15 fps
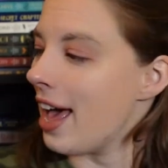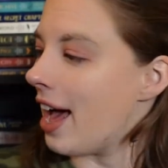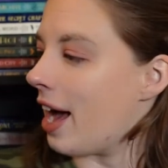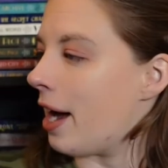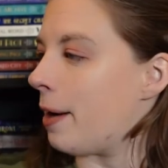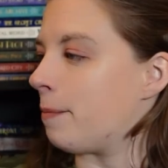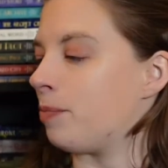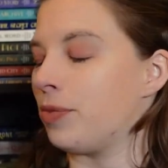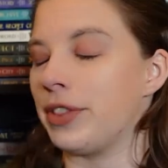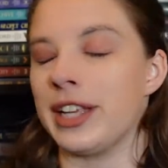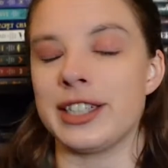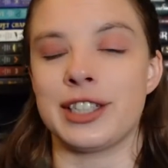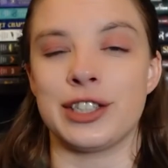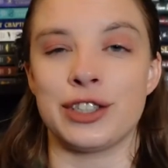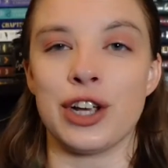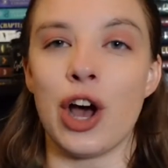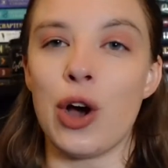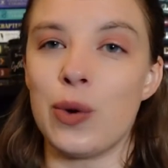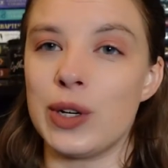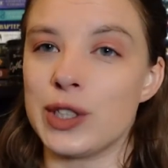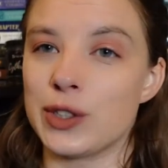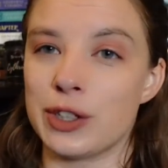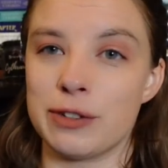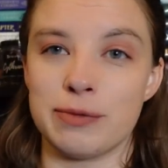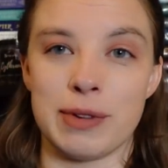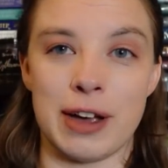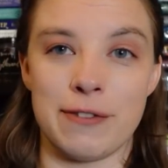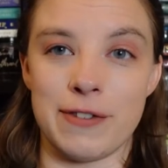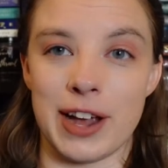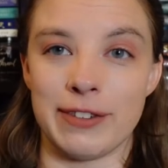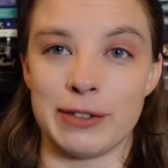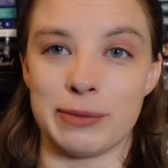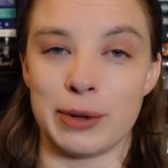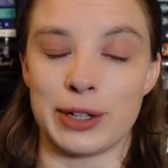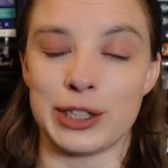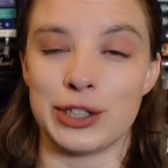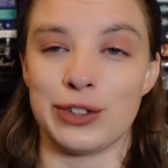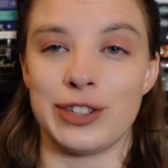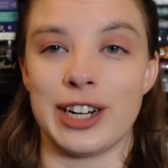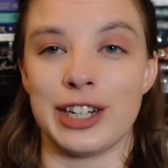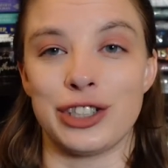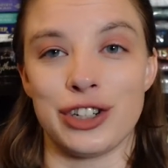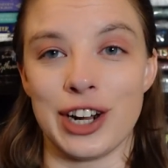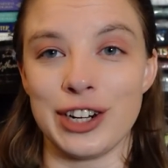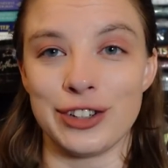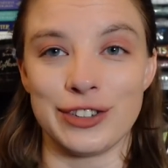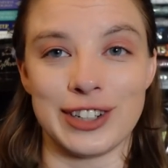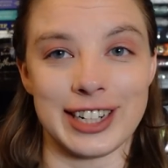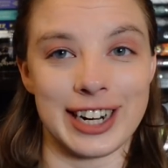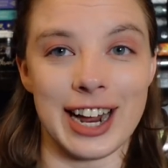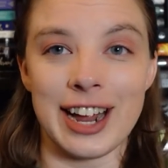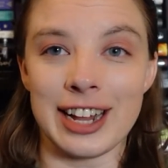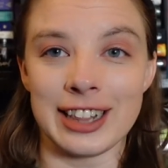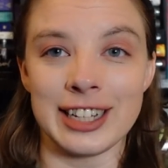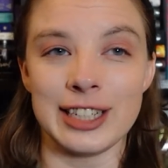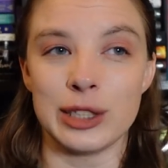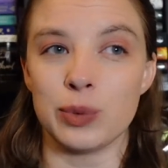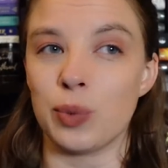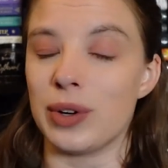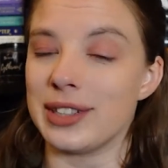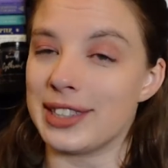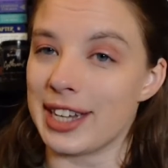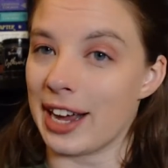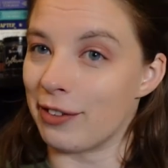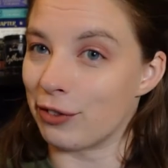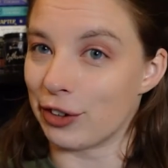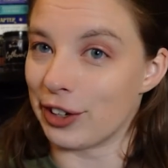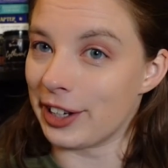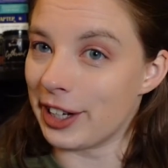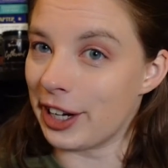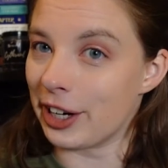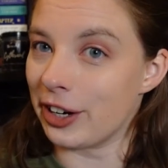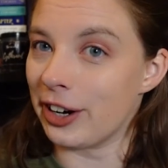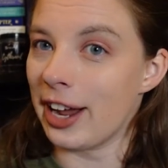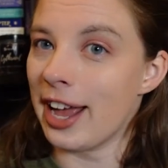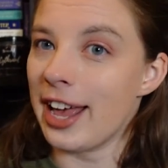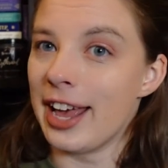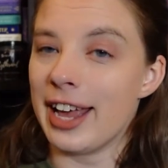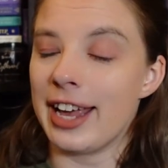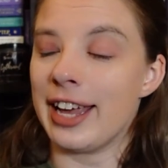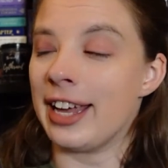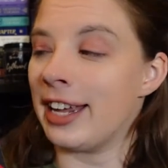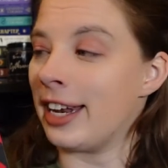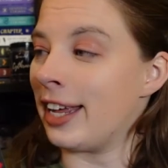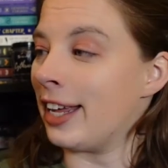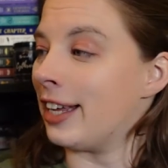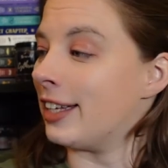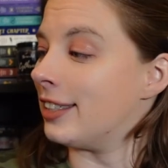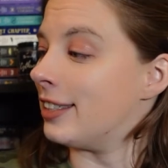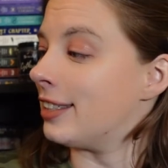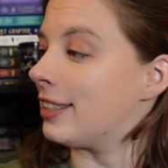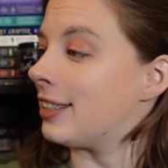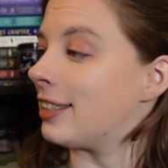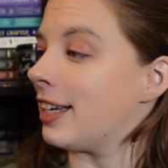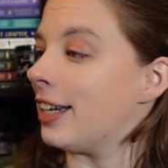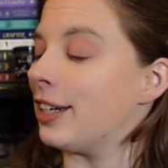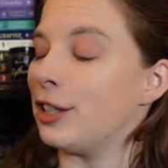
This is always one of my favorite books to read. I try to read it at least once every year. It is an